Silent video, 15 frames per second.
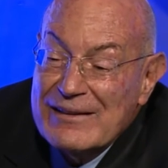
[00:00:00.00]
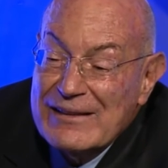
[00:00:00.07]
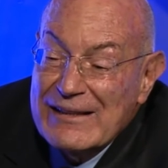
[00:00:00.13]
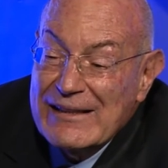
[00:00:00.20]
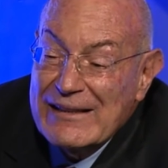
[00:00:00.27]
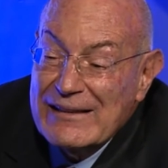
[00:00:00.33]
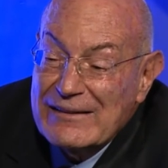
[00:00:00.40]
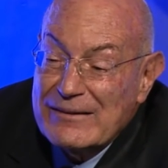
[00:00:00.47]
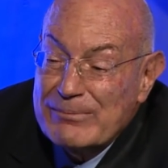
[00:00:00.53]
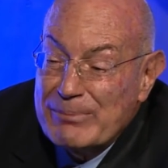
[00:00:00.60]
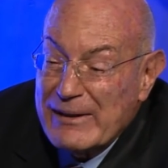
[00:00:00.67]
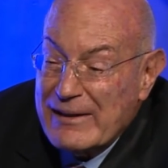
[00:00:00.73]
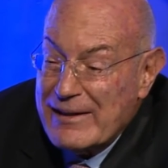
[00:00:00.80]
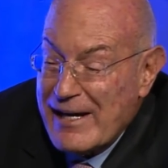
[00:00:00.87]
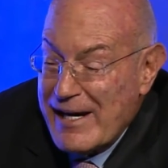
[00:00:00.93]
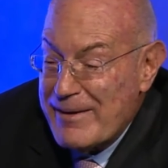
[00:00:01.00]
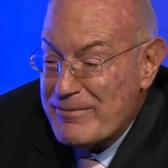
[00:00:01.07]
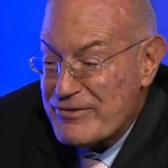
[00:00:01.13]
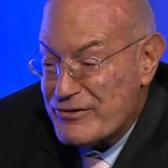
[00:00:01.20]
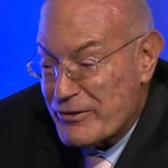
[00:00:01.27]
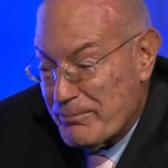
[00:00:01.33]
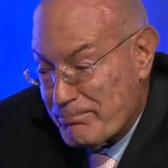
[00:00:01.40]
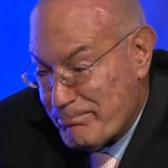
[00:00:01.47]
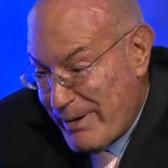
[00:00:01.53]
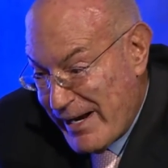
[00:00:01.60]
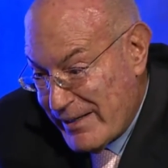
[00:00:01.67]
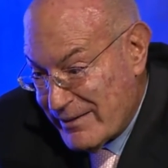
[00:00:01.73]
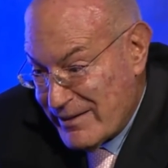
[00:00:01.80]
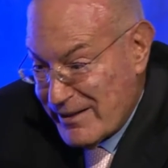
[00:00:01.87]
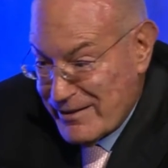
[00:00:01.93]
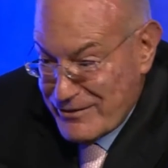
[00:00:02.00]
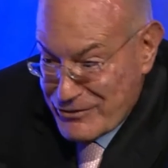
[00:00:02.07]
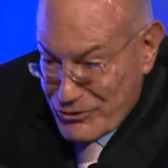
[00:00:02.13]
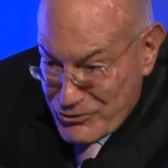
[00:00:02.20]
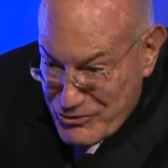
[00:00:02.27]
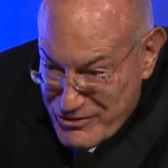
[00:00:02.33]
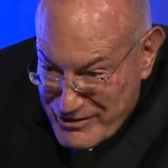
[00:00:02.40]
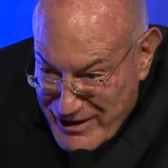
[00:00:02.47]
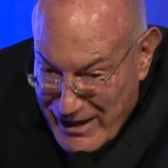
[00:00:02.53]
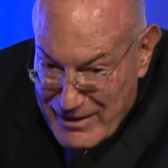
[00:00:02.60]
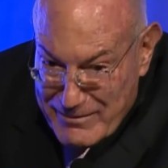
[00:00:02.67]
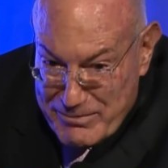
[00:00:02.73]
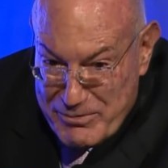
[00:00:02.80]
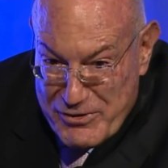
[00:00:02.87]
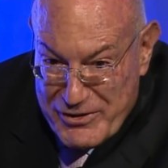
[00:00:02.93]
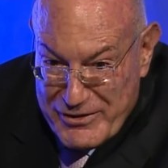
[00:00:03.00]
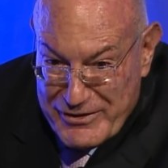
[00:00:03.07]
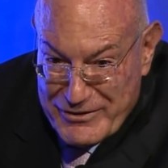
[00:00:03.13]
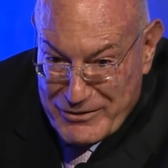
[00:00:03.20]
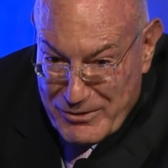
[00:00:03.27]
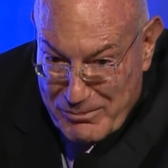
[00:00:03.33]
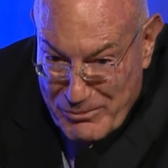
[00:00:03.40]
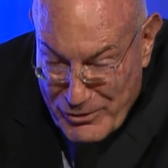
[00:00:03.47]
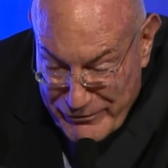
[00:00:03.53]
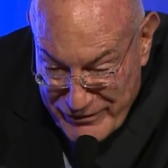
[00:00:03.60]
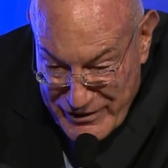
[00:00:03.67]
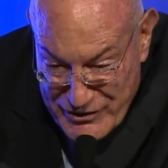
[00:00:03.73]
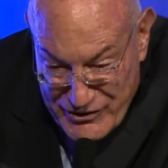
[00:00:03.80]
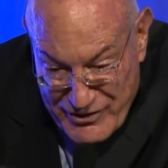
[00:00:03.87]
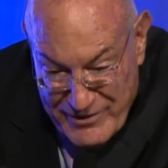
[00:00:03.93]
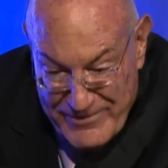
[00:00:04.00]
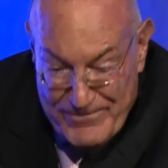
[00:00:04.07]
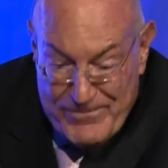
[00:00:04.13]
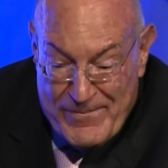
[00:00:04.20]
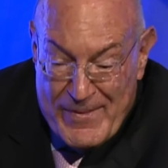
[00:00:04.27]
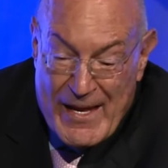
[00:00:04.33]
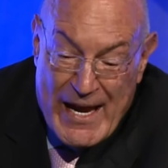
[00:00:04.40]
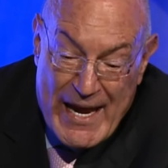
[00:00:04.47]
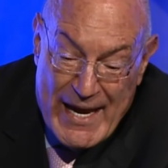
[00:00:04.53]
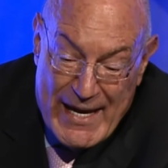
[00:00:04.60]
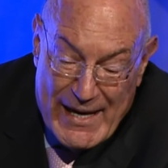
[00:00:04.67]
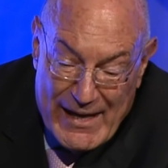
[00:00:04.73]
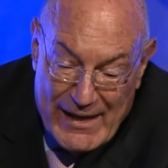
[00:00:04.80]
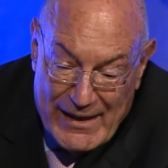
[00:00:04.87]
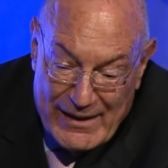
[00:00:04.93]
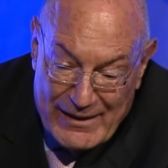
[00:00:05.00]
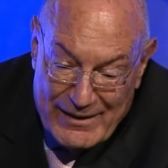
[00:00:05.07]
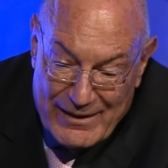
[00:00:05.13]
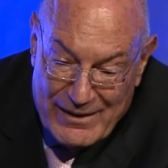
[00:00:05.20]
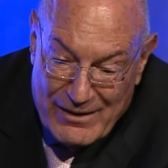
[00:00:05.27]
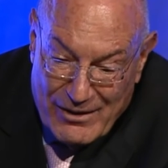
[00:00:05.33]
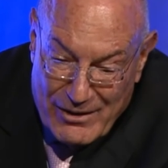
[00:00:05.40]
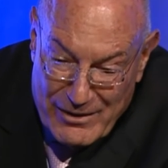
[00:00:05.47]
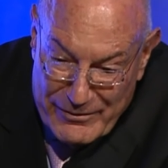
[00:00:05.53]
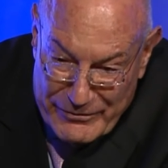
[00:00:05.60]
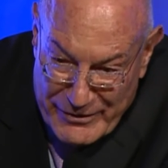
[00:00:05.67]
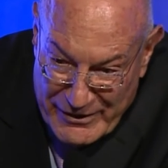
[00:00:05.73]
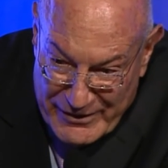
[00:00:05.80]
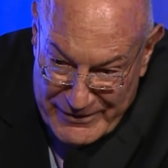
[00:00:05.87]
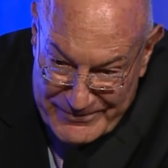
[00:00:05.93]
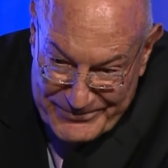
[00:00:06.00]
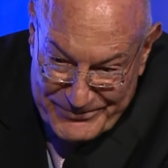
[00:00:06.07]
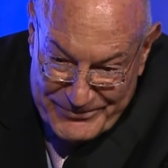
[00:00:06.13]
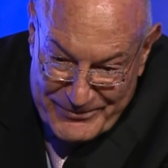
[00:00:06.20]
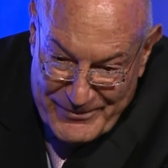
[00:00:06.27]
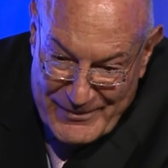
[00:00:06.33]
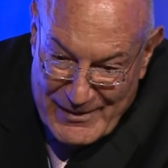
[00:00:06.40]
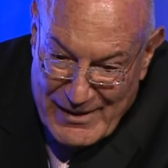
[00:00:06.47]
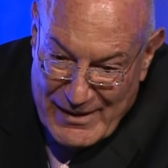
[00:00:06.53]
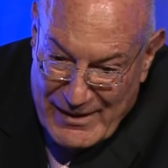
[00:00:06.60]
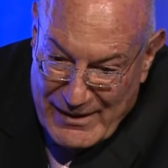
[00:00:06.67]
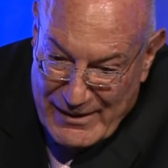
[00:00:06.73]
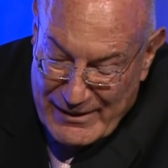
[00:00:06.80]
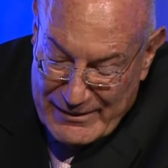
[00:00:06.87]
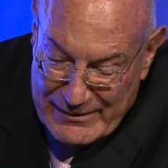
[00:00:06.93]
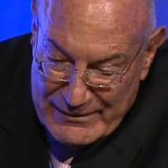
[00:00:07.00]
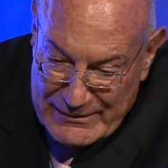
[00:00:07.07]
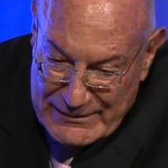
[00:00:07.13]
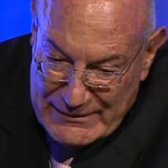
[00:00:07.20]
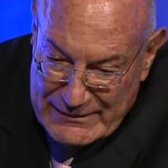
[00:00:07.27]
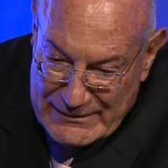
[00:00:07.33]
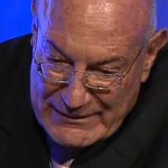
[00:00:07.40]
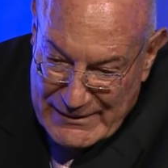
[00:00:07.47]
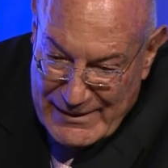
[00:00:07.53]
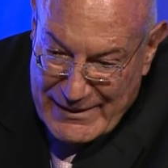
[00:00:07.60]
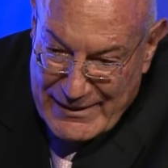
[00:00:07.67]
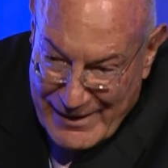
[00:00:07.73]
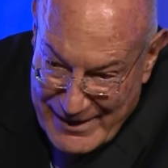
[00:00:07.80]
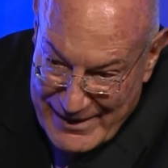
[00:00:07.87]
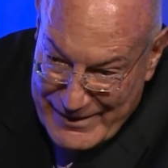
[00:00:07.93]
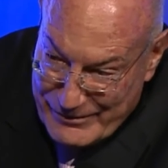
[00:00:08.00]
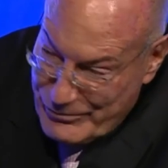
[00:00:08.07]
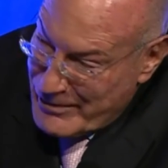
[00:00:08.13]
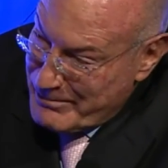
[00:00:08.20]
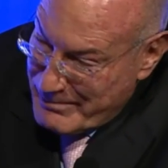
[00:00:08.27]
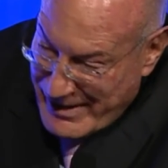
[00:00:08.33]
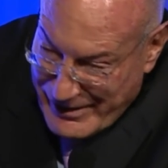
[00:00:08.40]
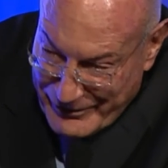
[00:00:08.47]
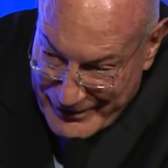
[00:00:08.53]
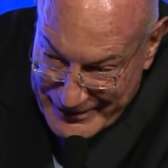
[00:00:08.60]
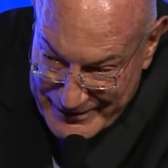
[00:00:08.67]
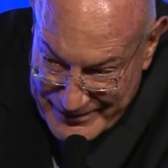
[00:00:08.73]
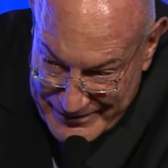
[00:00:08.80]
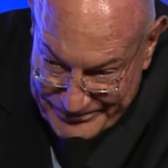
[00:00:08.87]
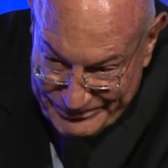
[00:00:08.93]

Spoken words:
It became some painting to sculpture to movies. And Oliver and I were married,